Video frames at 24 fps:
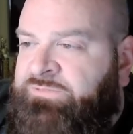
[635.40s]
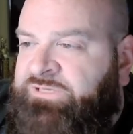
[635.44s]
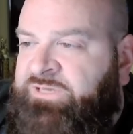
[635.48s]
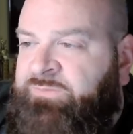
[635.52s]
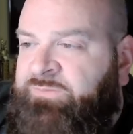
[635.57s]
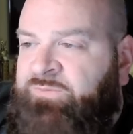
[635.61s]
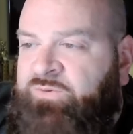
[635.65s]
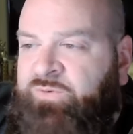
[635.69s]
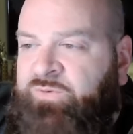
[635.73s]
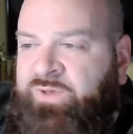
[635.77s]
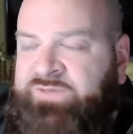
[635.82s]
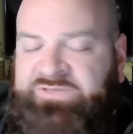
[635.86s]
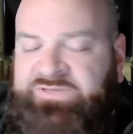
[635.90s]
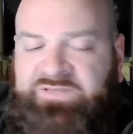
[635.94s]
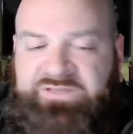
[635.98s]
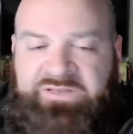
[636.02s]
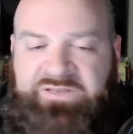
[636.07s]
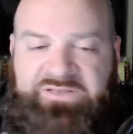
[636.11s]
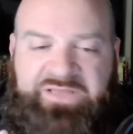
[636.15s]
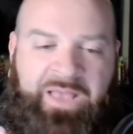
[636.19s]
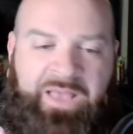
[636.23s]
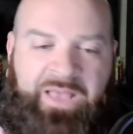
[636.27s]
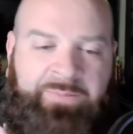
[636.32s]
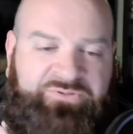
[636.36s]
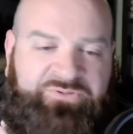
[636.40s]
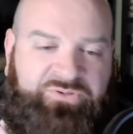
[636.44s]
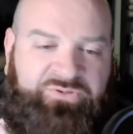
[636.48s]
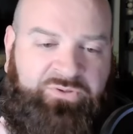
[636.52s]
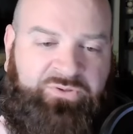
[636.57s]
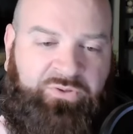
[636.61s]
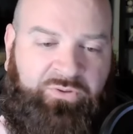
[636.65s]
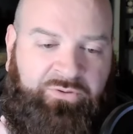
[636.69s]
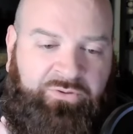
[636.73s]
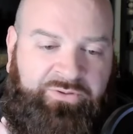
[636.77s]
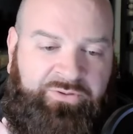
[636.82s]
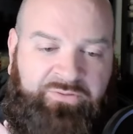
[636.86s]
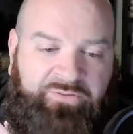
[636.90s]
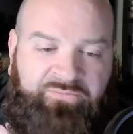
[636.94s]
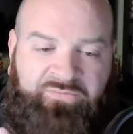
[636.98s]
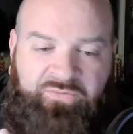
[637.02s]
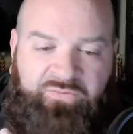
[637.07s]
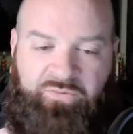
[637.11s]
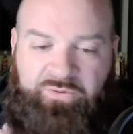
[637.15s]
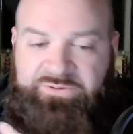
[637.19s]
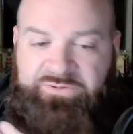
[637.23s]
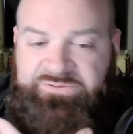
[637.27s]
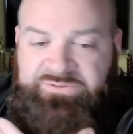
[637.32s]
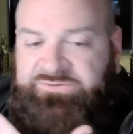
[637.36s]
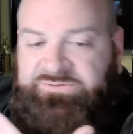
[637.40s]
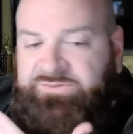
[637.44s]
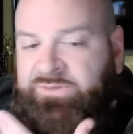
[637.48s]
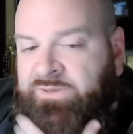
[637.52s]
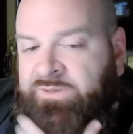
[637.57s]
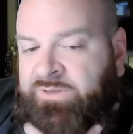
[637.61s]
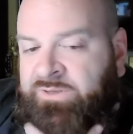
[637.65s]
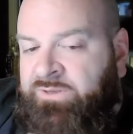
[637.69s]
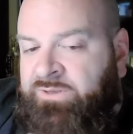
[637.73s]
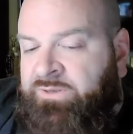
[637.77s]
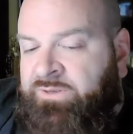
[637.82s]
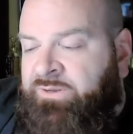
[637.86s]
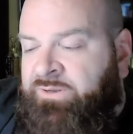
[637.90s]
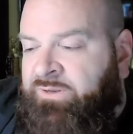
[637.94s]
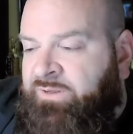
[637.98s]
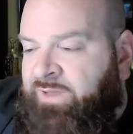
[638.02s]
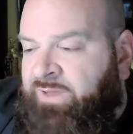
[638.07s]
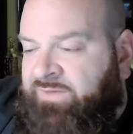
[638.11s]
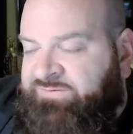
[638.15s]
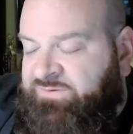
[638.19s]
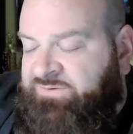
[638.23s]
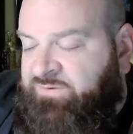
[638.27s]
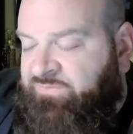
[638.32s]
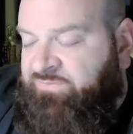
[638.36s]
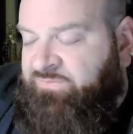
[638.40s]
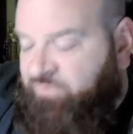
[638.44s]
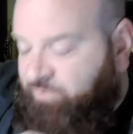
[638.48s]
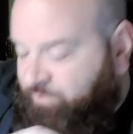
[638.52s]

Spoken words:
Team USA did capture gold. And, of course, I've seen a